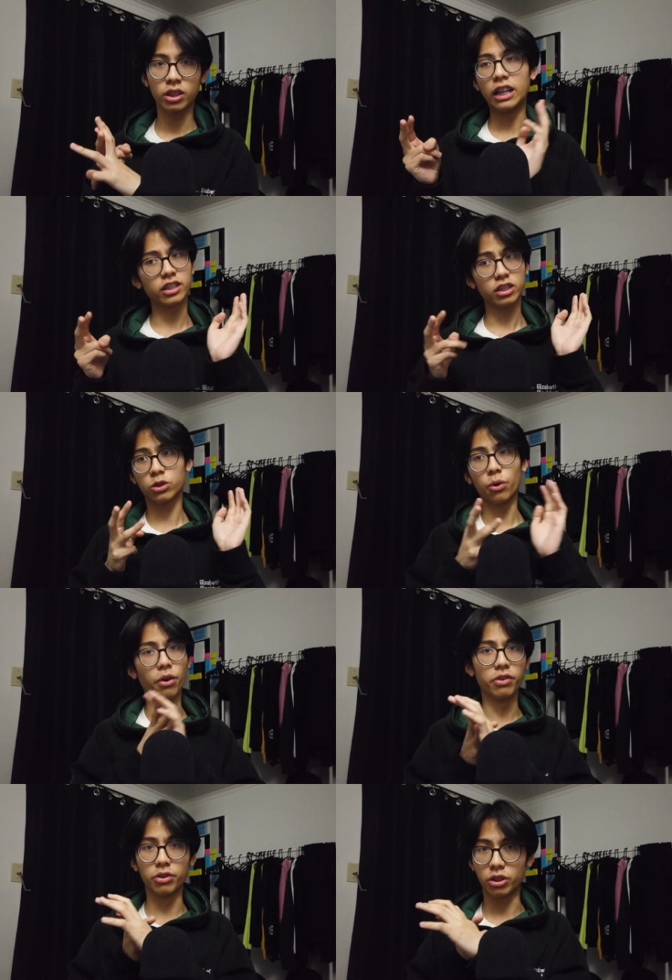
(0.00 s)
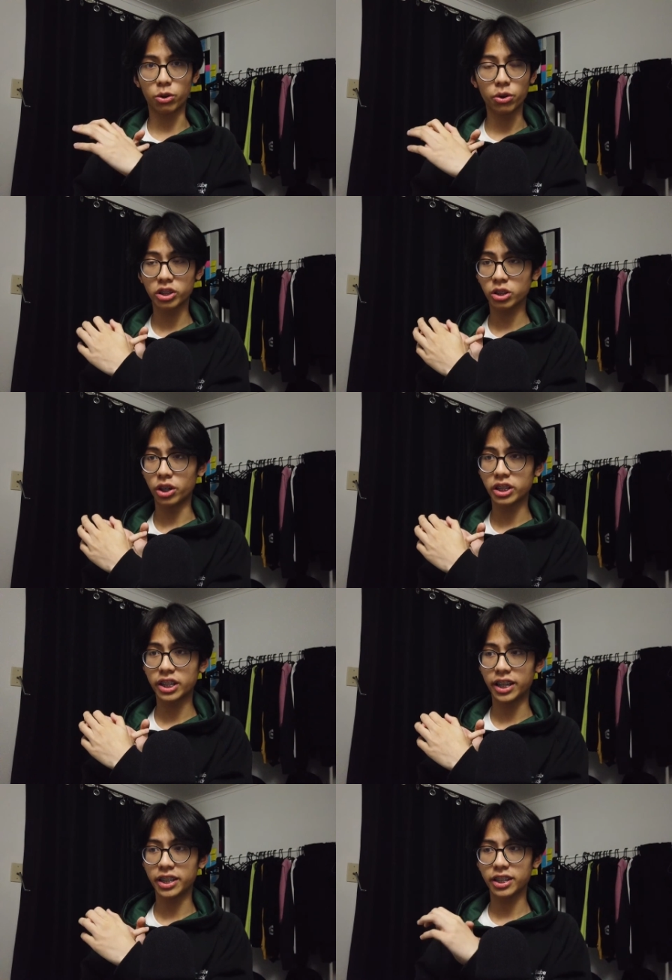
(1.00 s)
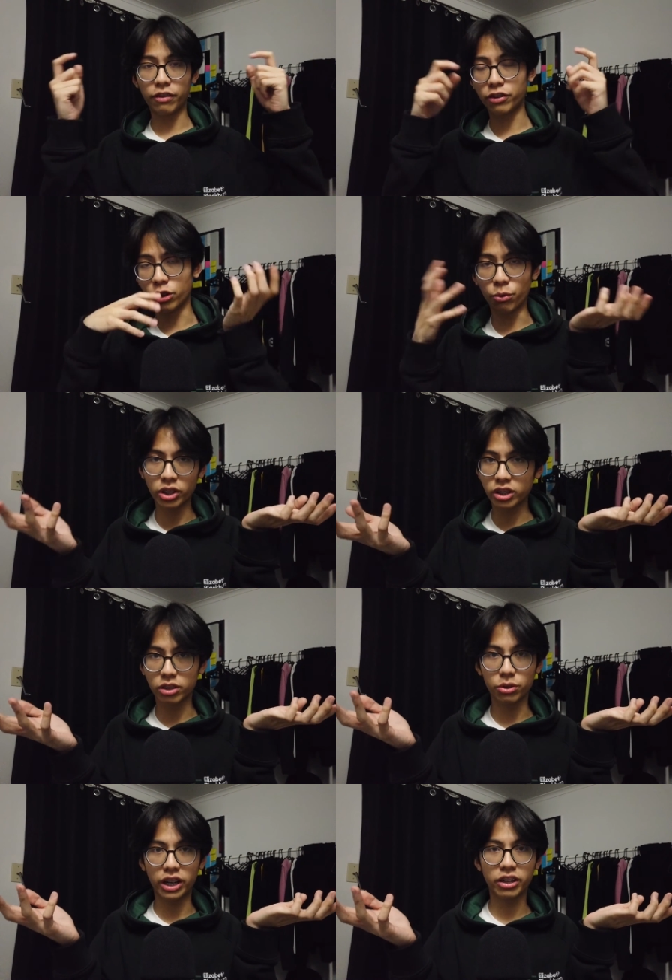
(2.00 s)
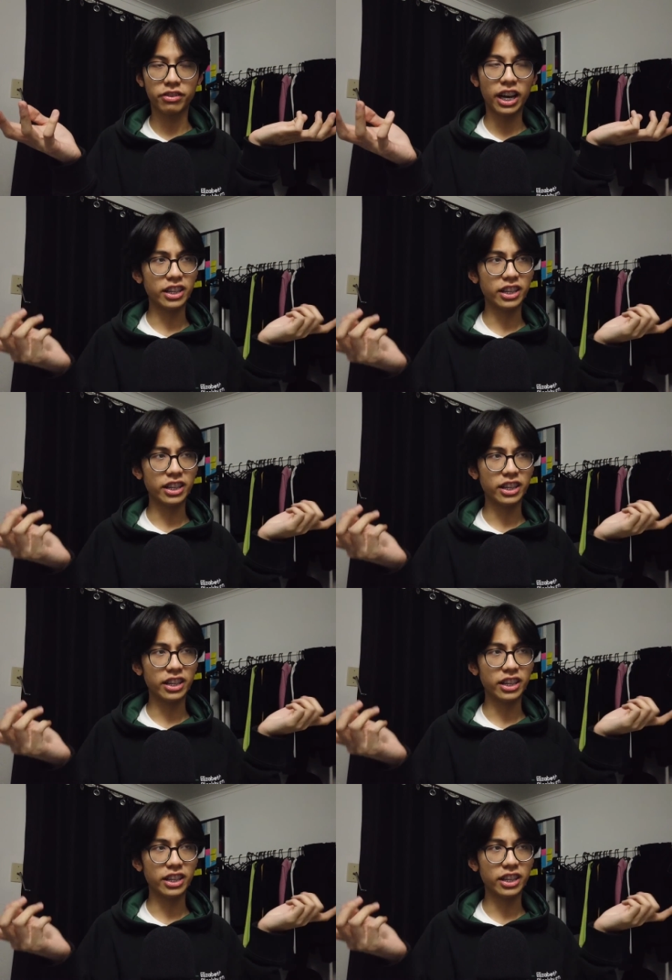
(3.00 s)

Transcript: and just go over the course content. If you don't want to do any of